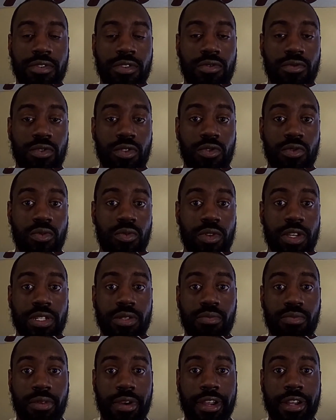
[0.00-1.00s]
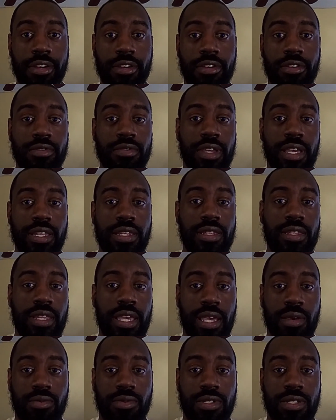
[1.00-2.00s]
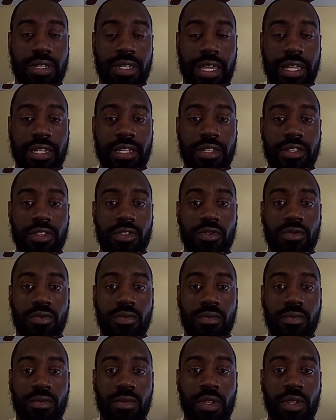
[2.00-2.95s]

you knew which breaker that that was connected to.